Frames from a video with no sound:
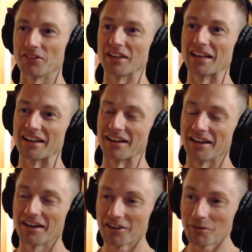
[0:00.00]
Whenever you get in
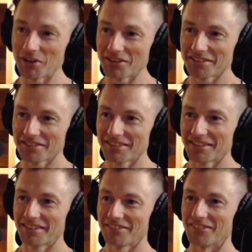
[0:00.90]
an argument,
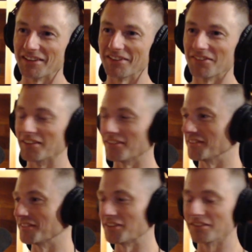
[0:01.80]
whenever you
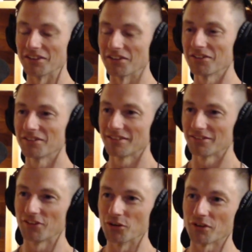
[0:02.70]

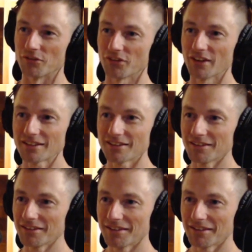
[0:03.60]
feel conflicted.